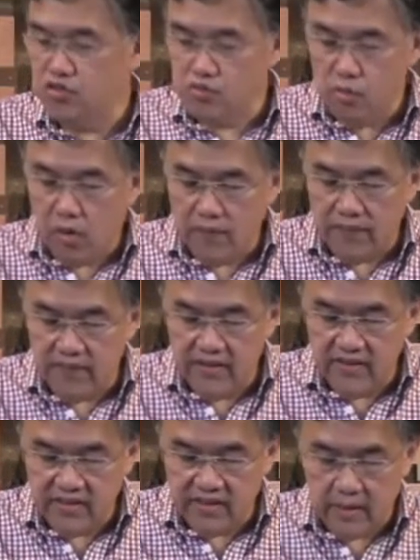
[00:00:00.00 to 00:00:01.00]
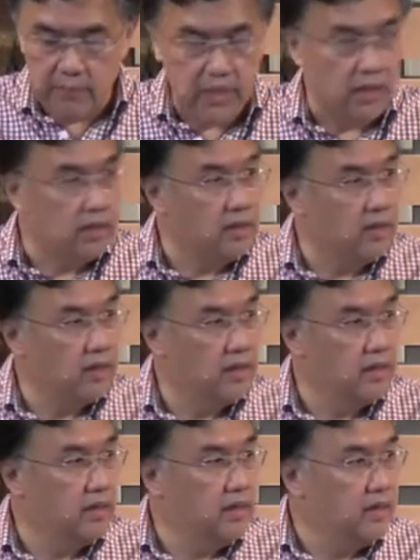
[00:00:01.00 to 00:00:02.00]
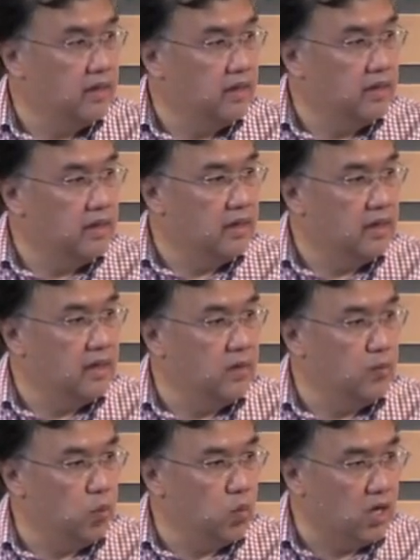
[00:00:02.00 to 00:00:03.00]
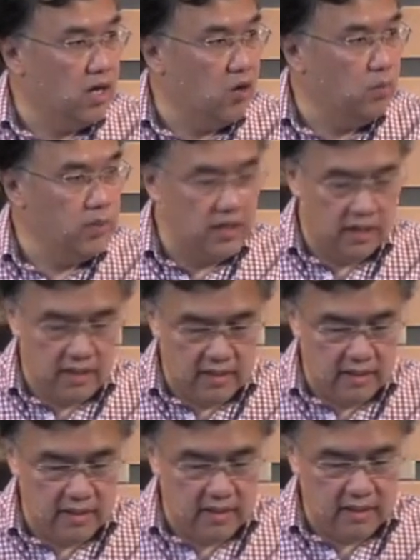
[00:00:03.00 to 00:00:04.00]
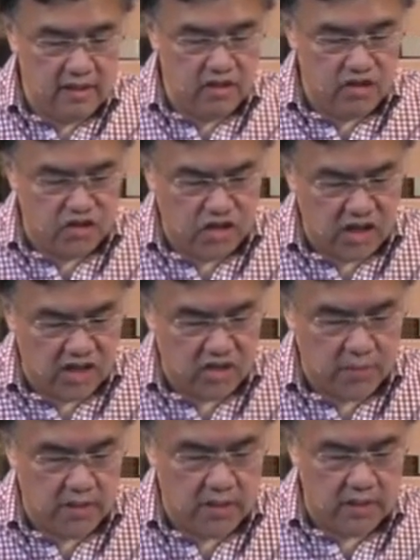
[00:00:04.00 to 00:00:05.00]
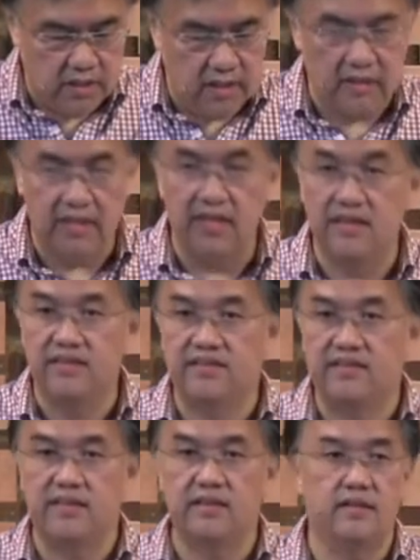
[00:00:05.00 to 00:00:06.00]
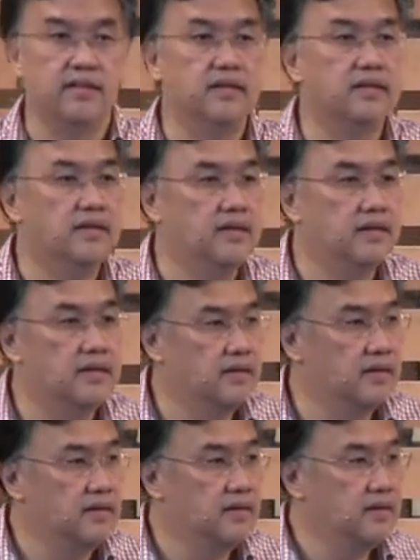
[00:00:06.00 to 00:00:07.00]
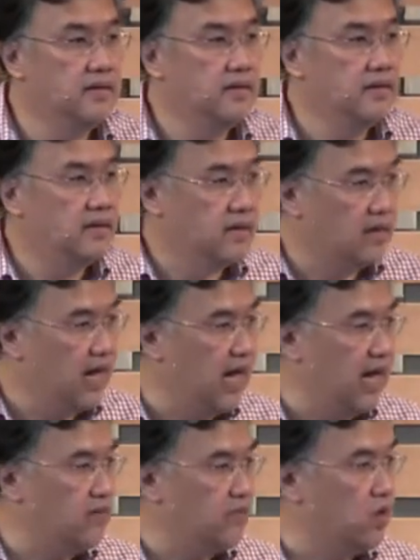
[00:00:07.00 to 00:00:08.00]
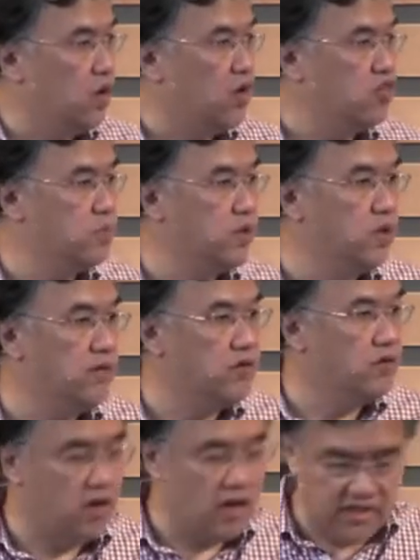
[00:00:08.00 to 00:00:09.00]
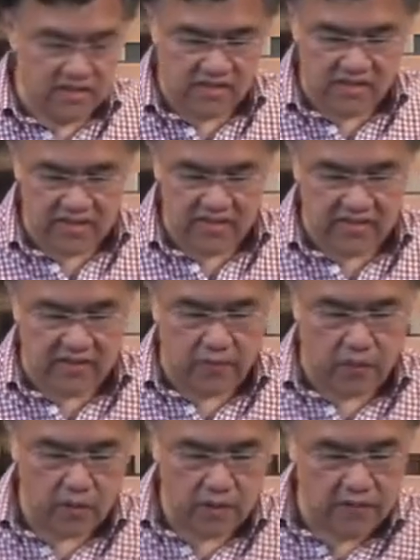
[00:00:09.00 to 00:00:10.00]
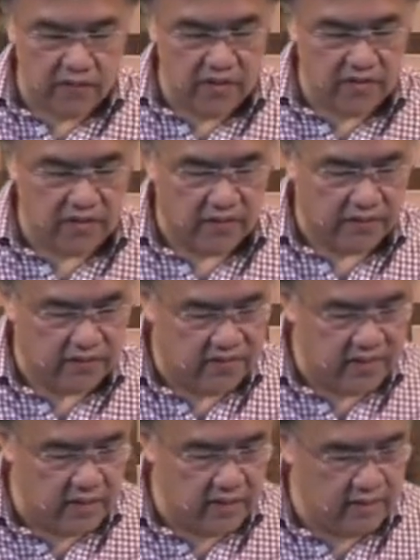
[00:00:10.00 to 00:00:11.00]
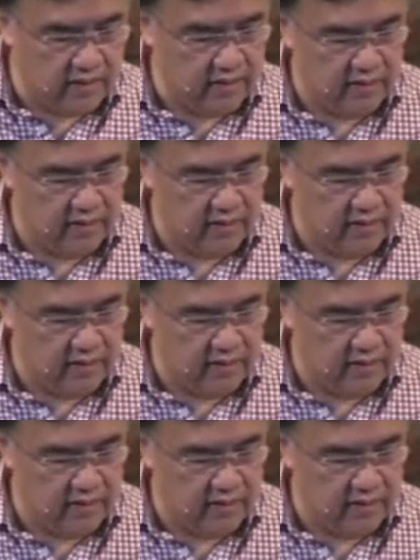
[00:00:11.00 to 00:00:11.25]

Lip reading: wrath is coming and will culminate in his judgment against sin. The heart of the gospel of Christ is the forgiveness of sin.